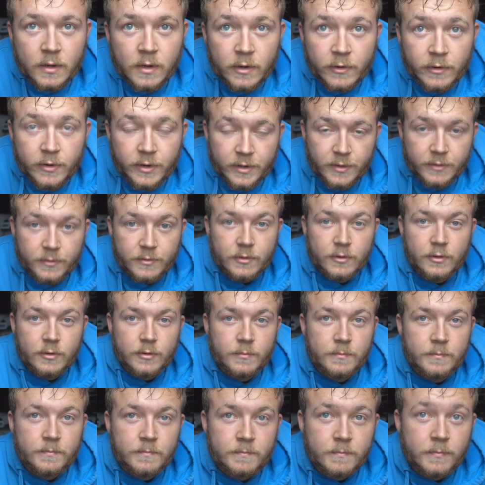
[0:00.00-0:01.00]
Alright, so I
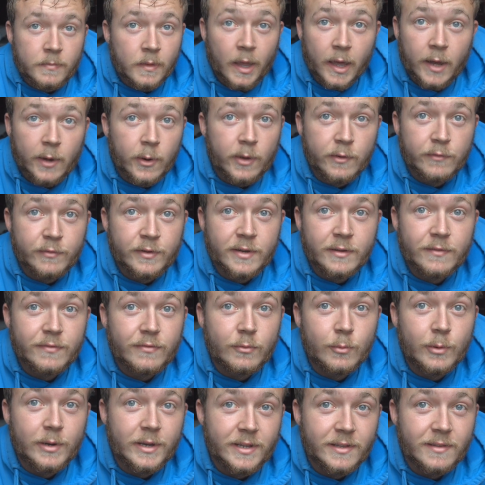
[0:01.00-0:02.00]
don't have
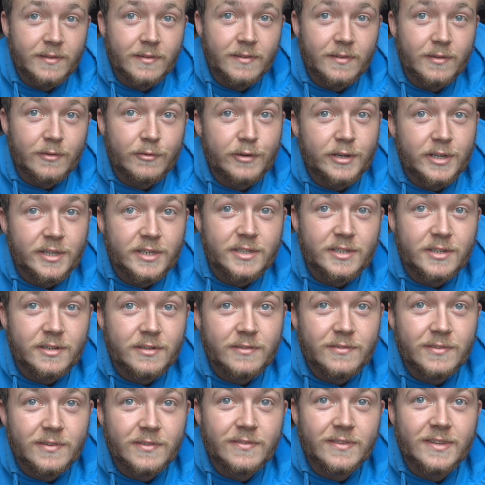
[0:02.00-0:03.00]
enough weights to reach
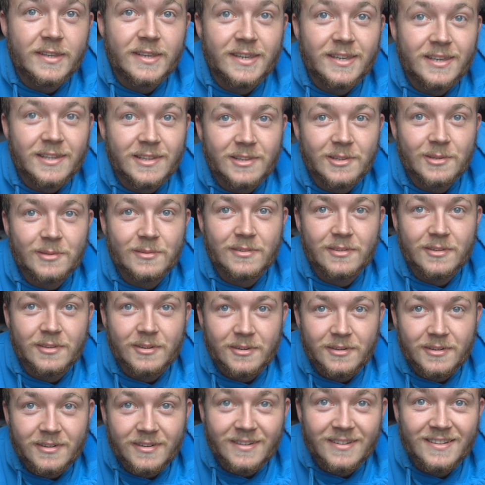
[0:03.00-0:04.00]
50 kilos,
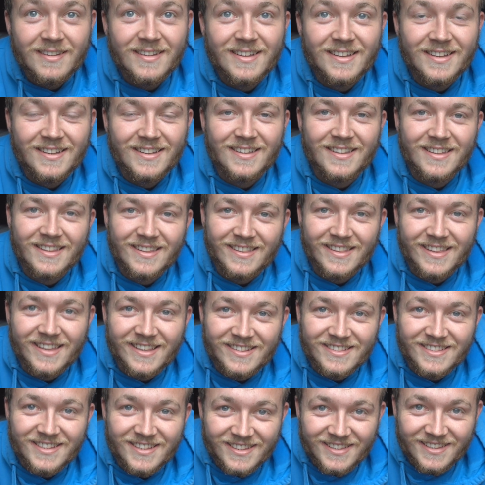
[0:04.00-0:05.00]
so
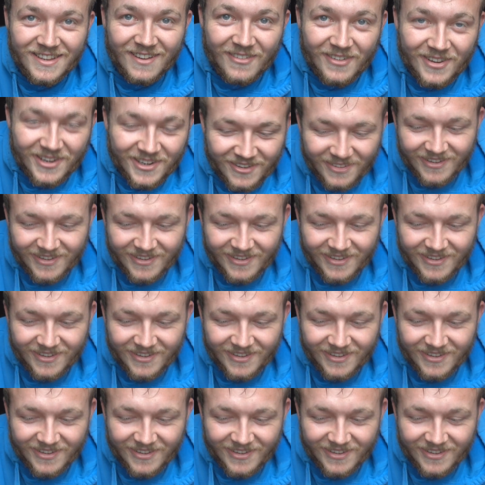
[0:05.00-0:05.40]
this is how I